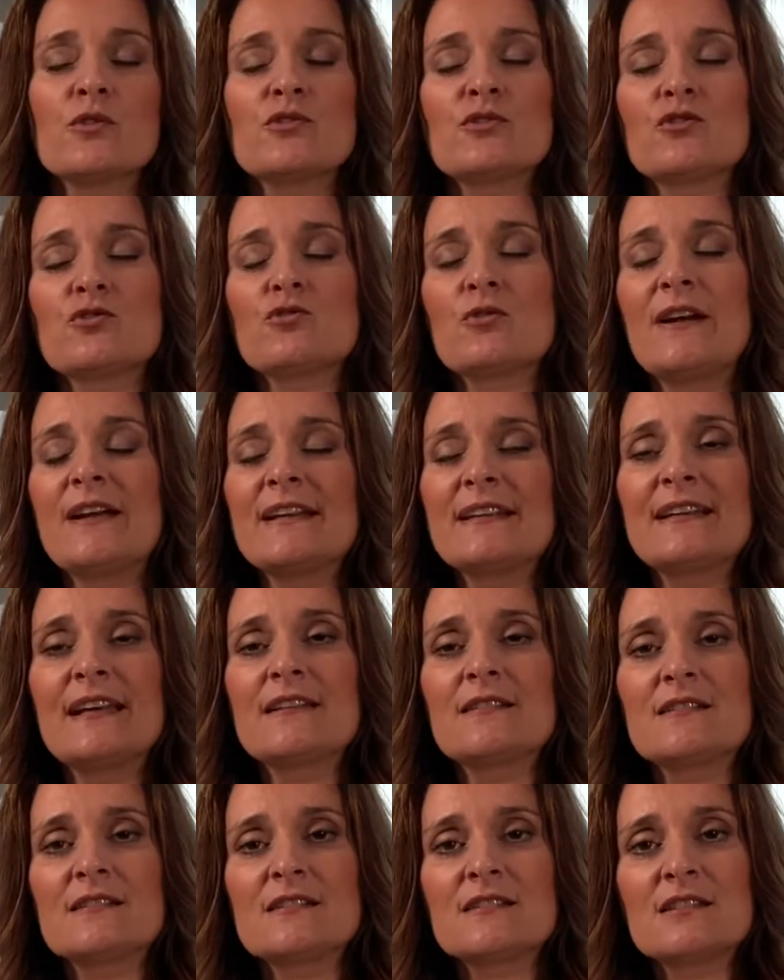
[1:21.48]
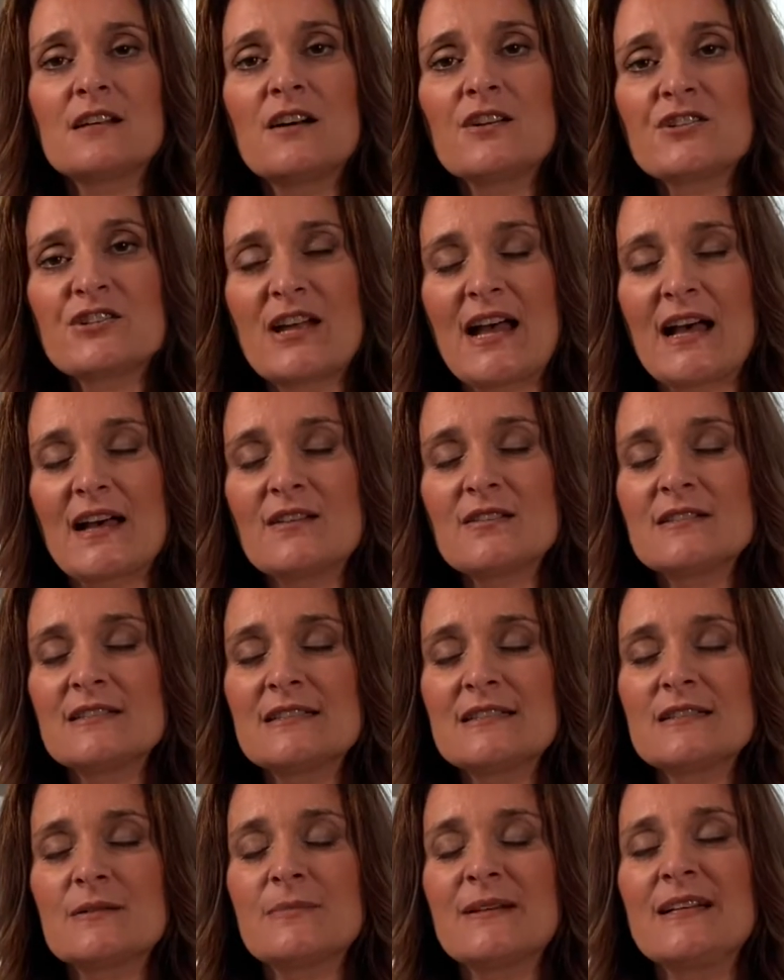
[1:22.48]
to try and get the starch out a
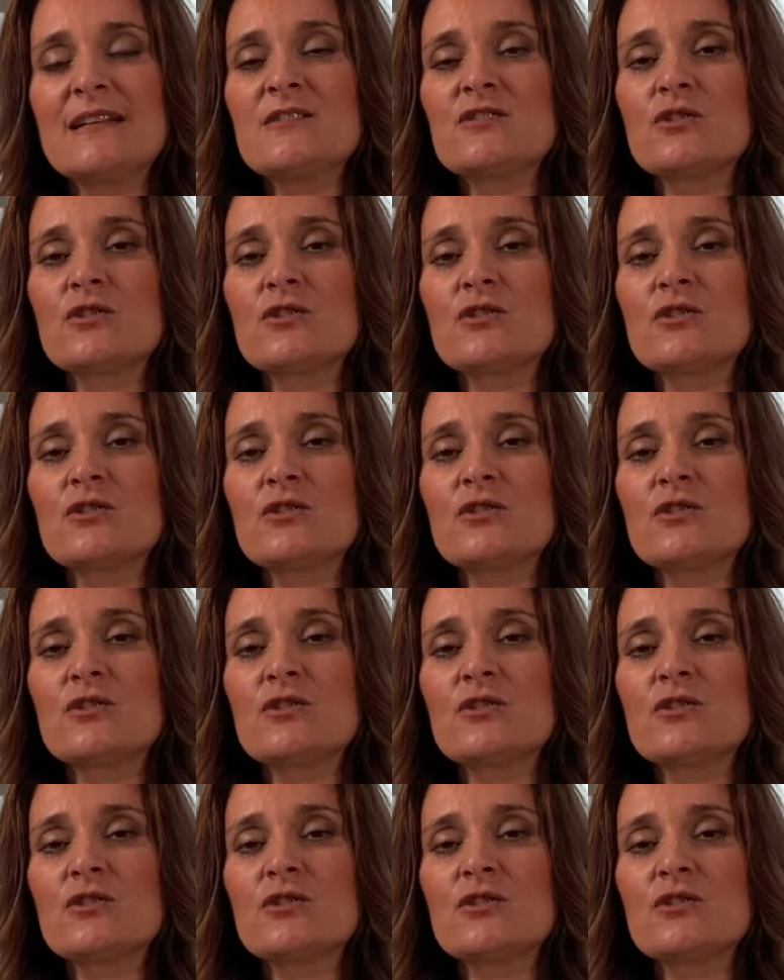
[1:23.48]
little bit,